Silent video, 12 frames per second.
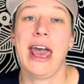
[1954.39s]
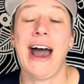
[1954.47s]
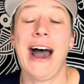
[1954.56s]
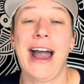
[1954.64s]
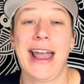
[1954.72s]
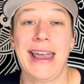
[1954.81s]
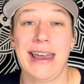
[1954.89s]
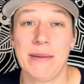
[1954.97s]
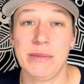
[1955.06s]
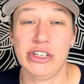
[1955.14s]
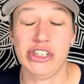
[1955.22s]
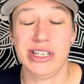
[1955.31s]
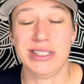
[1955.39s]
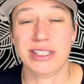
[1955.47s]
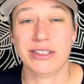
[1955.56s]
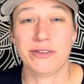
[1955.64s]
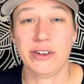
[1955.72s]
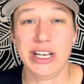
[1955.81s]
I am a
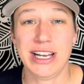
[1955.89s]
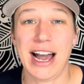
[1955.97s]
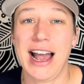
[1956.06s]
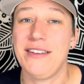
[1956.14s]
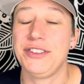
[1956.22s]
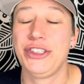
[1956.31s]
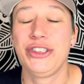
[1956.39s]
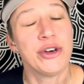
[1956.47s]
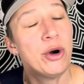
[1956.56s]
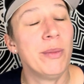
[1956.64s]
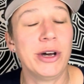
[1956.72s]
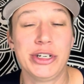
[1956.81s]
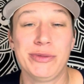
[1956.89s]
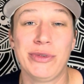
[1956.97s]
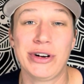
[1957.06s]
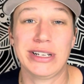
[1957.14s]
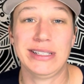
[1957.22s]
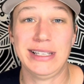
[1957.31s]
Jesus freak. I have so much
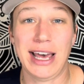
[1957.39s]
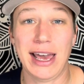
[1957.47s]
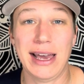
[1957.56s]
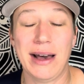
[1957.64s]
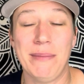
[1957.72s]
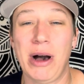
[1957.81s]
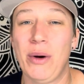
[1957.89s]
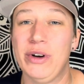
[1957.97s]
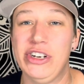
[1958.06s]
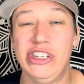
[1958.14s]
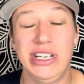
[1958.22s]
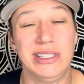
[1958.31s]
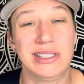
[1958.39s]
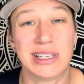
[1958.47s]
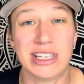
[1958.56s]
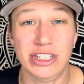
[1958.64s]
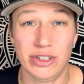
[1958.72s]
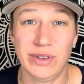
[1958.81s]
more to say about what Jesus
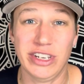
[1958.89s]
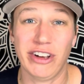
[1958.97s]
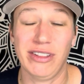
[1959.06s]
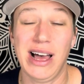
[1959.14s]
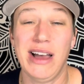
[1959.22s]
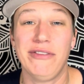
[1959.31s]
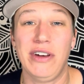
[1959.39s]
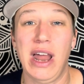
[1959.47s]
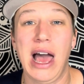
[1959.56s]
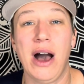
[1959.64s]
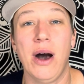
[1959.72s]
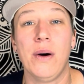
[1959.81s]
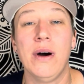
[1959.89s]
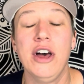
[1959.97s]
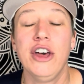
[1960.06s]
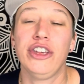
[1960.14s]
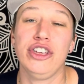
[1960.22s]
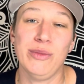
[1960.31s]
can do in your life and how
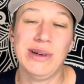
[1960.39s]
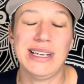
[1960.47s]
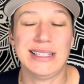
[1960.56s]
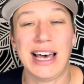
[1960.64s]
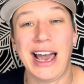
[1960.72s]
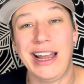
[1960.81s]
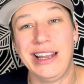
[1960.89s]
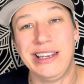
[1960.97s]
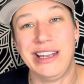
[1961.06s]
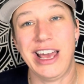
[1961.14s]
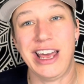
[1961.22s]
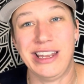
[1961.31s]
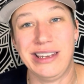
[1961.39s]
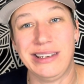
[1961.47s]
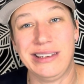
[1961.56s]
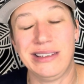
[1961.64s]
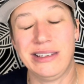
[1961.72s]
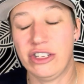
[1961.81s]
human design and
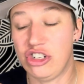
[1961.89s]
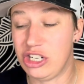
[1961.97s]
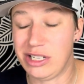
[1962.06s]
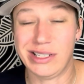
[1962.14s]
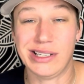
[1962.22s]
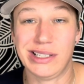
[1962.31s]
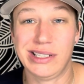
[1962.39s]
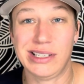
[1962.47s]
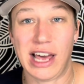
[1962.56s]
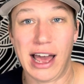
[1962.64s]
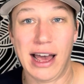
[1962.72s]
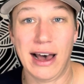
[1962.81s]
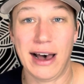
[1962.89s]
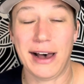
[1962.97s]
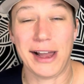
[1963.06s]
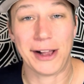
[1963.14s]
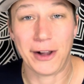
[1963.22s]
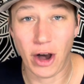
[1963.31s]
Jesus
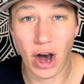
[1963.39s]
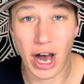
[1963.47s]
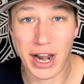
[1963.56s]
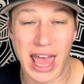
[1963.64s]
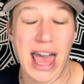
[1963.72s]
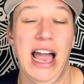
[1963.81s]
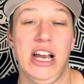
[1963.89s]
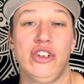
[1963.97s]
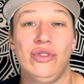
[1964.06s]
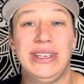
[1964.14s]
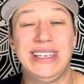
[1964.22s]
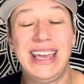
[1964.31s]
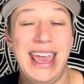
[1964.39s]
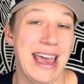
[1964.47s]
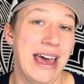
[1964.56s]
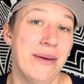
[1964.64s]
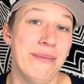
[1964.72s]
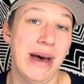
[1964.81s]
and God actually
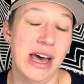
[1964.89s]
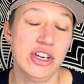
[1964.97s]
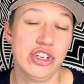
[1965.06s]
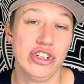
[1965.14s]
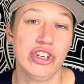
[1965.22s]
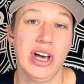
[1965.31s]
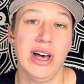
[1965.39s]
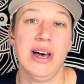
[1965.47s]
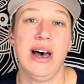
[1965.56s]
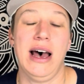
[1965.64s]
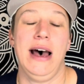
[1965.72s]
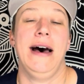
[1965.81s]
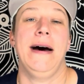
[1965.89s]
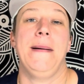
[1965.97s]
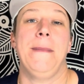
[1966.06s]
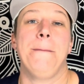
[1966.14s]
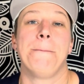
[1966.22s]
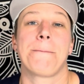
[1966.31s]
can mesh,
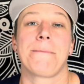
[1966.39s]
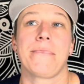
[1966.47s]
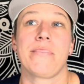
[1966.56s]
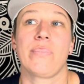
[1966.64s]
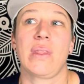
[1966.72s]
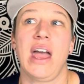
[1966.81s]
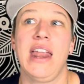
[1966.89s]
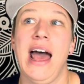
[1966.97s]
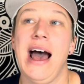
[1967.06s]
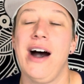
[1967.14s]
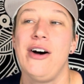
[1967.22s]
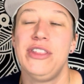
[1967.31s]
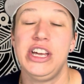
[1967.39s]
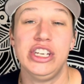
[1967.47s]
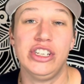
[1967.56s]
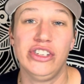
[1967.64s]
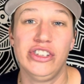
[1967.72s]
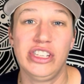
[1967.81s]
and how
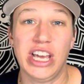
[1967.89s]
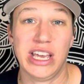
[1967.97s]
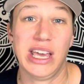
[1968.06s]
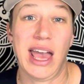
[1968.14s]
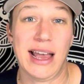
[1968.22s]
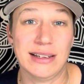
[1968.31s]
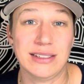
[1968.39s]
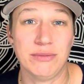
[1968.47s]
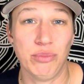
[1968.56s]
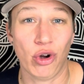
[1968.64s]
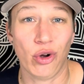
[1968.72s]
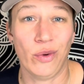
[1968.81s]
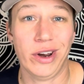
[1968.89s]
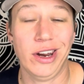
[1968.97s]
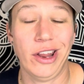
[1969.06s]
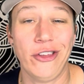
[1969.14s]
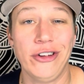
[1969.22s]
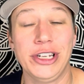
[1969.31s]
they can support one
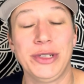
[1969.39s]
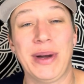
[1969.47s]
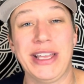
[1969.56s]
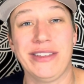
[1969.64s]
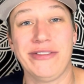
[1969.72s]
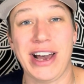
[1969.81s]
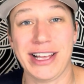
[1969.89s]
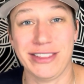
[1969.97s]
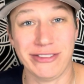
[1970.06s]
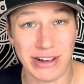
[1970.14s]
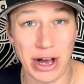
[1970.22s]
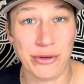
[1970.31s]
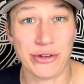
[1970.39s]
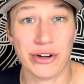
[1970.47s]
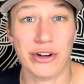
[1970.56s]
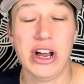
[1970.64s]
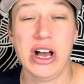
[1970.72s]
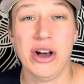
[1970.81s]
another, despite the fact the
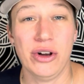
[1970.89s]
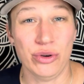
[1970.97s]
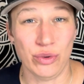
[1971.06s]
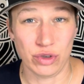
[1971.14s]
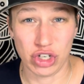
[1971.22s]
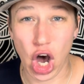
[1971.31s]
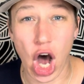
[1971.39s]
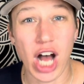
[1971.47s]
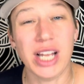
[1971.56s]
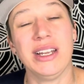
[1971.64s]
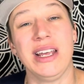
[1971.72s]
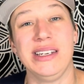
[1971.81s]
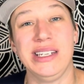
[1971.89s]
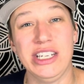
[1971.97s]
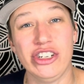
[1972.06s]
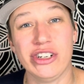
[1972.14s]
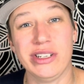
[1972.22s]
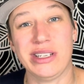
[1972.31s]
founder who taught and
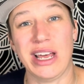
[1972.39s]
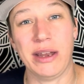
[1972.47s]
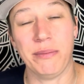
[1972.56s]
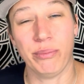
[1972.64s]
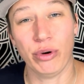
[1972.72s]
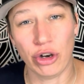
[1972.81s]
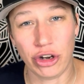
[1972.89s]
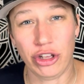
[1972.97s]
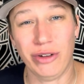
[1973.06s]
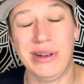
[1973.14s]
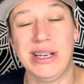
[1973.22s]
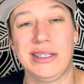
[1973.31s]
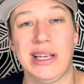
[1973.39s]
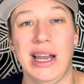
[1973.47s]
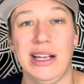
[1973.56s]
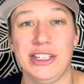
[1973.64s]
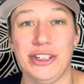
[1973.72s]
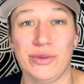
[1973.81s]
teaches and put human design
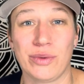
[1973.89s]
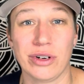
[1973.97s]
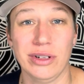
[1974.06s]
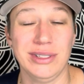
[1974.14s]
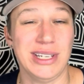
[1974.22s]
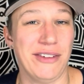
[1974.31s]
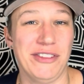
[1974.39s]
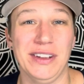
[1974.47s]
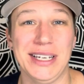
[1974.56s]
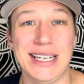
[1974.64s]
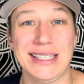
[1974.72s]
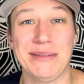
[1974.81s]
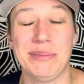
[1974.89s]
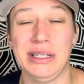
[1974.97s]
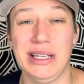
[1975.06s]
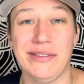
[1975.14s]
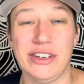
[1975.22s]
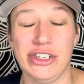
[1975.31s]
into the world definitely doesn't
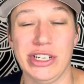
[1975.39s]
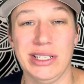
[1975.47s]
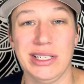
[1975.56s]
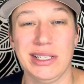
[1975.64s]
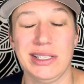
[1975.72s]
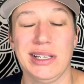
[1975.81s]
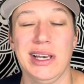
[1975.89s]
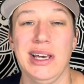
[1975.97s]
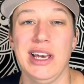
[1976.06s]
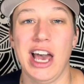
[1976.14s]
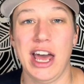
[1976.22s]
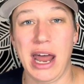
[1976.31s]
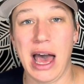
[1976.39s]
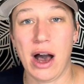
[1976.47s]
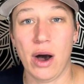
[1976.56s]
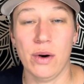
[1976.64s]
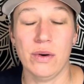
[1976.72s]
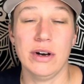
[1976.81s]
believe in Jesus, and
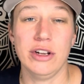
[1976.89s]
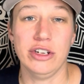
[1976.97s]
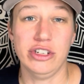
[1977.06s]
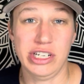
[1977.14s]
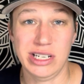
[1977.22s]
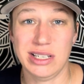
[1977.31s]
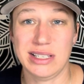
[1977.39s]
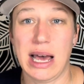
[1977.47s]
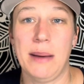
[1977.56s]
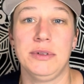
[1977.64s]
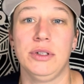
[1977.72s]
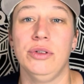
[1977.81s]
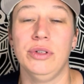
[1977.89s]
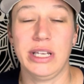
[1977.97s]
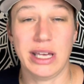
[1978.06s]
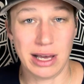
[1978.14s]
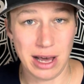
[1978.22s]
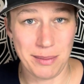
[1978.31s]
how Jesus absolutely
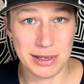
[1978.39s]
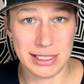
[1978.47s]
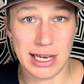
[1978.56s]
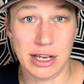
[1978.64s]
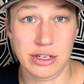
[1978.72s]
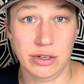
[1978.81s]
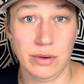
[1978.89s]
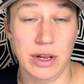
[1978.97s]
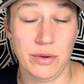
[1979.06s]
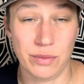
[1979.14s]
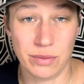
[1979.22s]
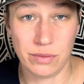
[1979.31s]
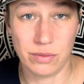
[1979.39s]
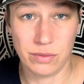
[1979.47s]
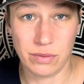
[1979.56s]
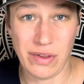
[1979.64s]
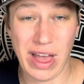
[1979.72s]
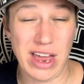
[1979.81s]
can come inside you
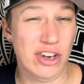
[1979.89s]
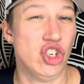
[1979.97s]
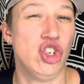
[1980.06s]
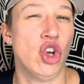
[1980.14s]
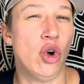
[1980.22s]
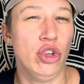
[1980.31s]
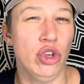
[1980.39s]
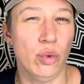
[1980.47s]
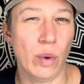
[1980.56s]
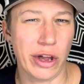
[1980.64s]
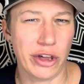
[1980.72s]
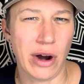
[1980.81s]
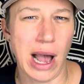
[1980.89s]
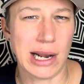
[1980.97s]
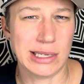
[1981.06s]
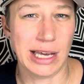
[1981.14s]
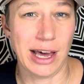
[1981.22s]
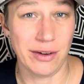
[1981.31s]
and show you where you're
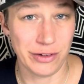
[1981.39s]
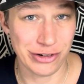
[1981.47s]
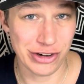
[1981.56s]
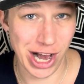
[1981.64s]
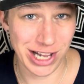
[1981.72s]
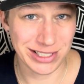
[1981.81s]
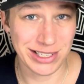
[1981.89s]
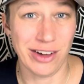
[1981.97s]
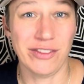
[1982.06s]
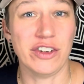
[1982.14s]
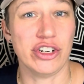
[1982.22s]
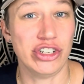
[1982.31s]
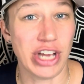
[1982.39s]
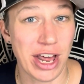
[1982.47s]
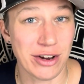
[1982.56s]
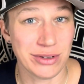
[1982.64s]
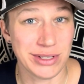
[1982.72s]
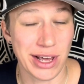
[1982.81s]
acting out of your not self, your
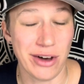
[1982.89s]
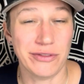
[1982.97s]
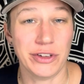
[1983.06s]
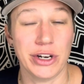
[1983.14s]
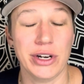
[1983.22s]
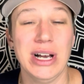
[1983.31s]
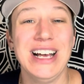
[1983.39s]
shadow self, your